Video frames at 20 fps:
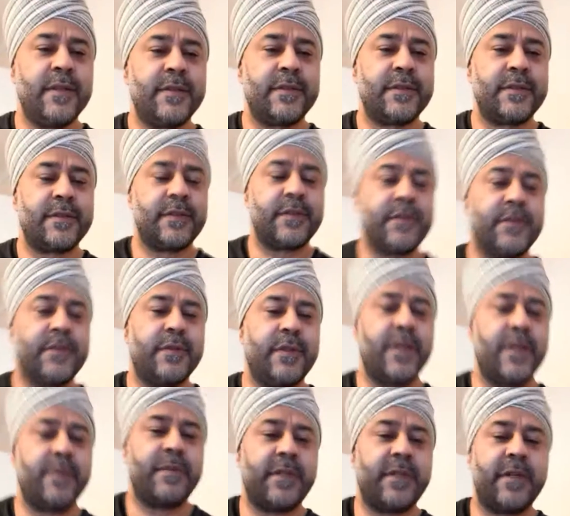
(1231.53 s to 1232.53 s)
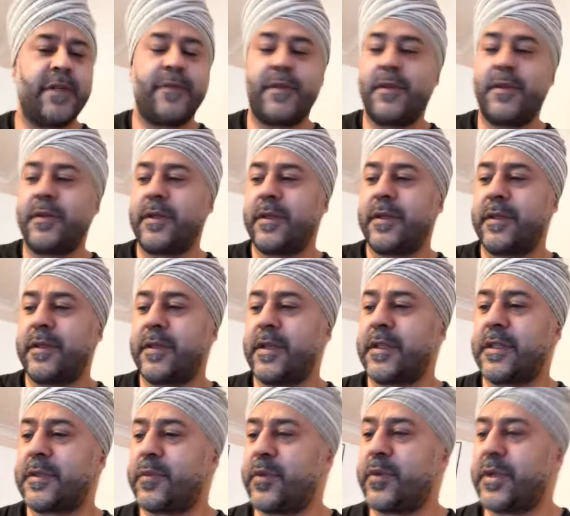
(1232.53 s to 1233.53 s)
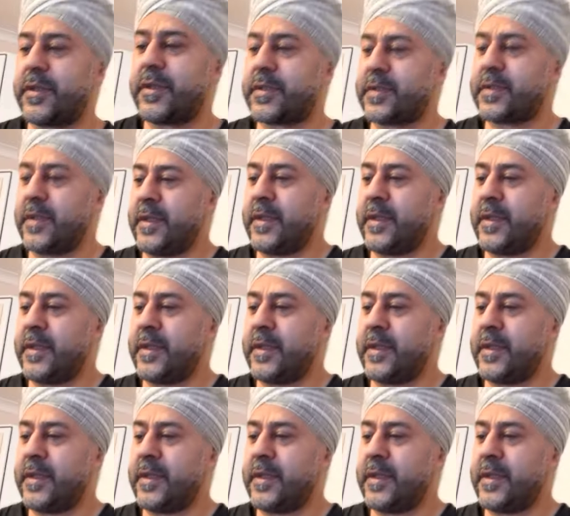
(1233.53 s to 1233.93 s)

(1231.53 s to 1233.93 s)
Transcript: So let me have a look at the next point.